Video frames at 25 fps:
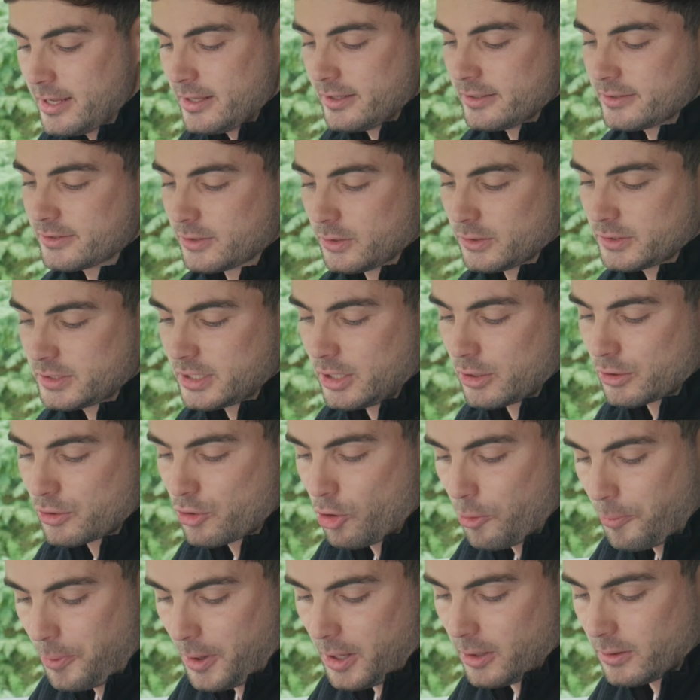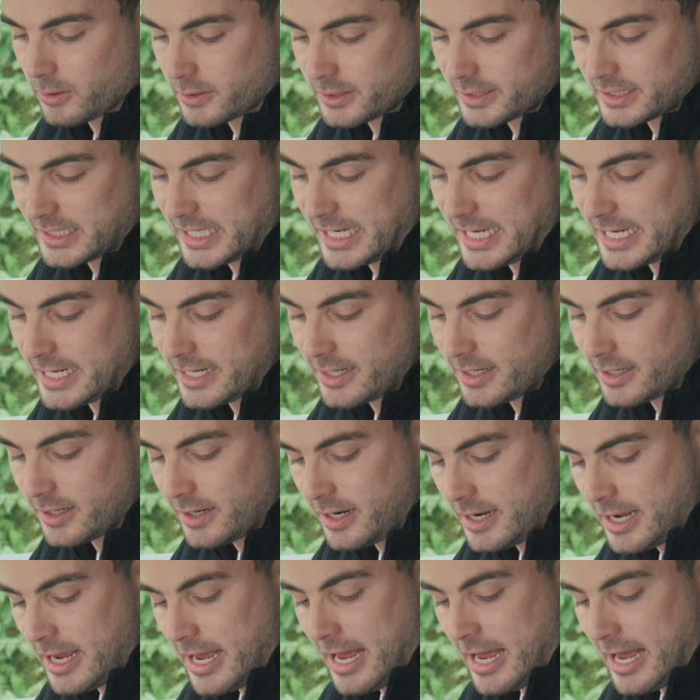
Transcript: There's also cup holders here.